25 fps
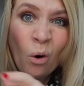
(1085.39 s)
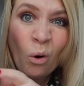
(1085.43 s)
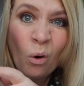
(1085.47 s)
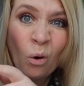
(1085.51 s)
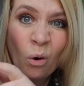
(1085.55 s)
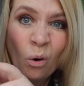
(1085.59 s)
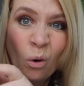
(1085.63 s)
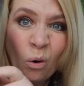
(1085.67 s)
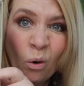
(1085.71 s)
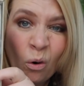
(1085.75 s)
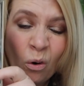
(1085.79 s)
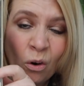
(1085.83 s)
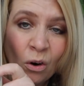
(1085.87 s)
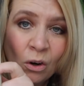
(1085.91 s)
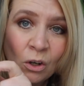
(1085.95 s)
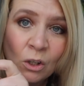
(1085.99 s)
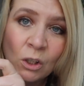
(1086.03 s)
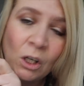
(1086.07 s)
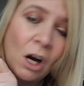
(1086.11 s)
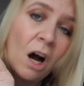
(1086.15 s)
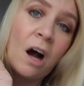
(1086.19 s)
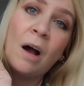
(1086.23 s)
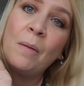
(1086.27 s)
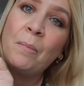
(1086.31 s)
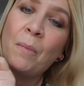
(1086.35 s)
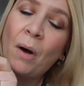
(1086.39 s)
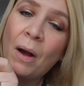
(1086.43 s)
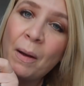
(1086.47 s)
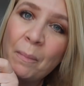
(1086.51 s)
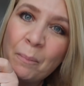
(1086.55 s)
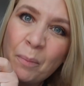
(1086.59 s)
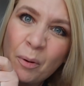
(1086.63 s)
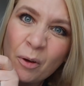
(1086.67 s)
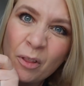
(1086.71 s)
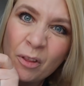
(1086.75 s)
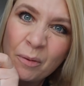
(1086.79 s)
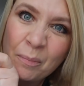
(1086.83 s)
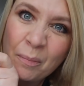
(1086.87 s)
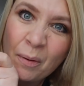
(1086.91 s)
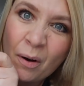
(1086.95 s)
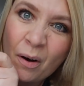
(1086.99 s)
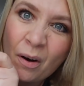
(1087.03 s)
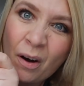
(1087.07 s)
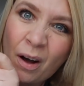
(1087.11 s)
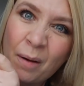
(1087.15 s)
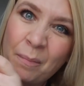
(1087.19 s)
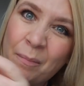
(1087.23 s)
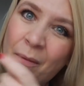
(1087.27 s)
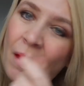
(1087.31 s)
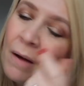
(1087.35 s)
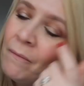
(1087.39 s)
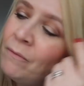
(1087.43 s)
or I might put them on.